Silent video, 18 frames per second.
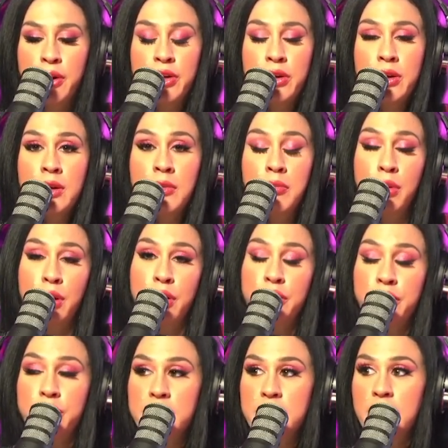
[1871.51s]
you can
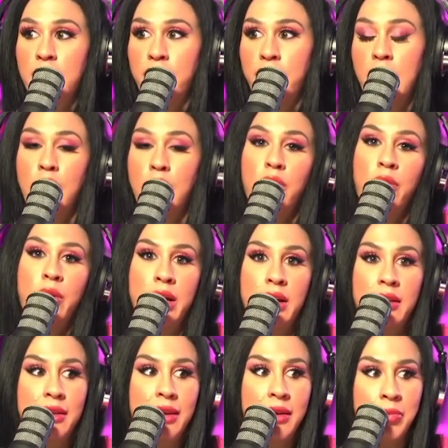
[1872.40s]
burn yourself out
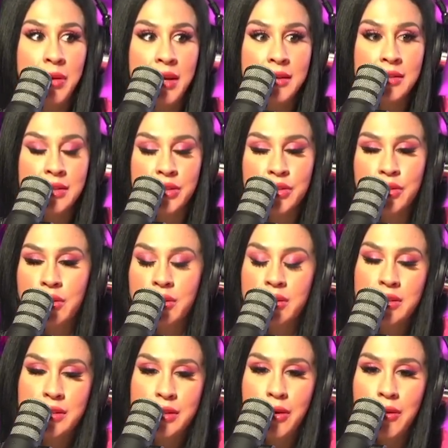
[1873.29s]
quickly because there's only
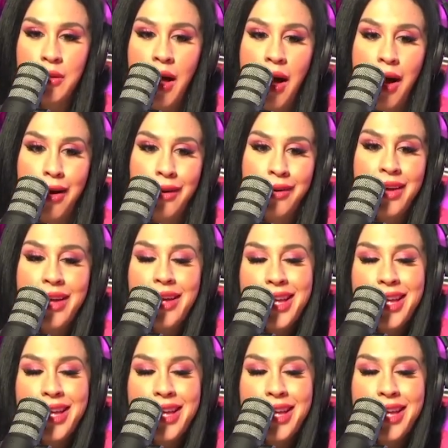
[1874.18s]
so long